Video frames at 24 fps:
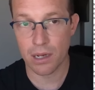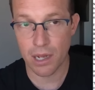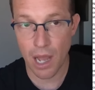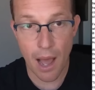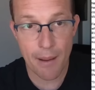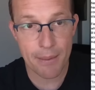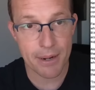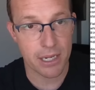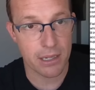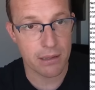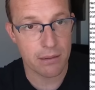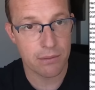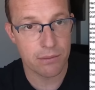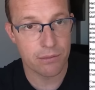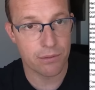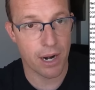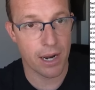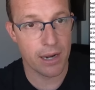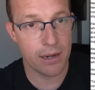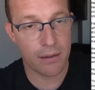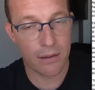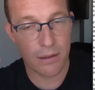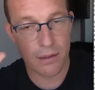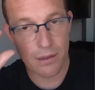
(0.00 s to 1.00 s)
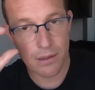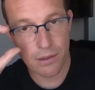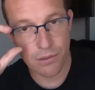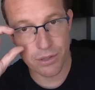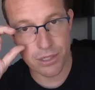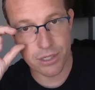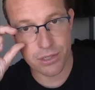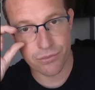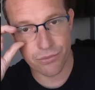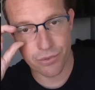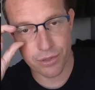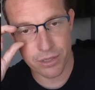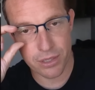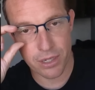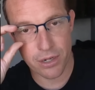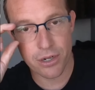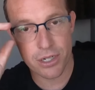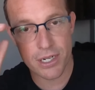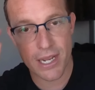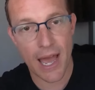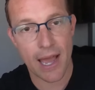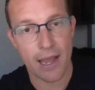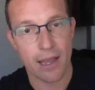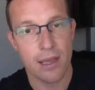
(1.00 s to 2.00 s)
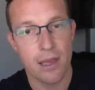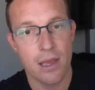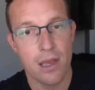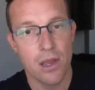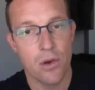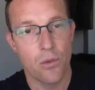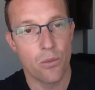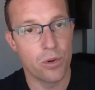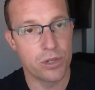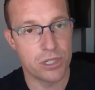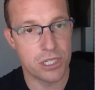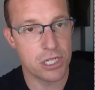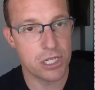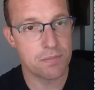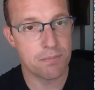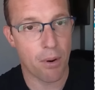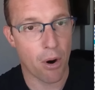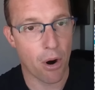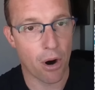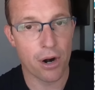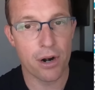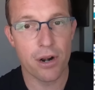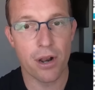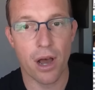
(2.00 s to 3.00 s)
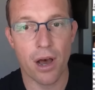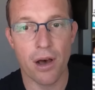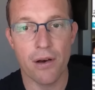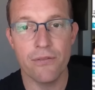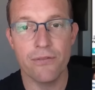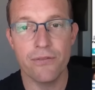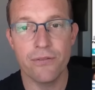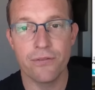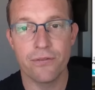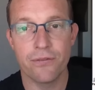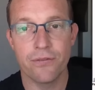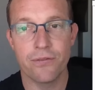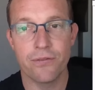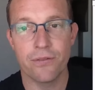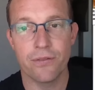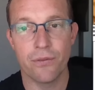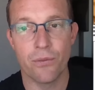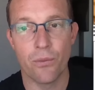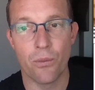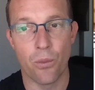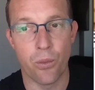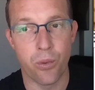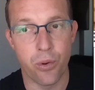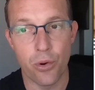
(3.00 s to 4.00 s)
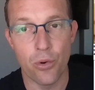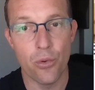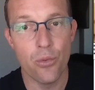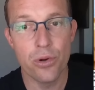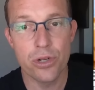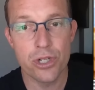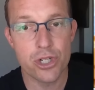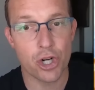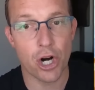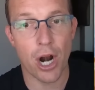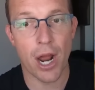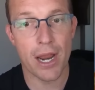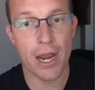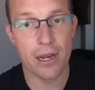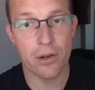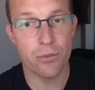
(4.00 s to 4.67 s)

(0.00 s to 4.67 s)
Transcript: comedy, right? Which it was under attack. Was this part of who was trying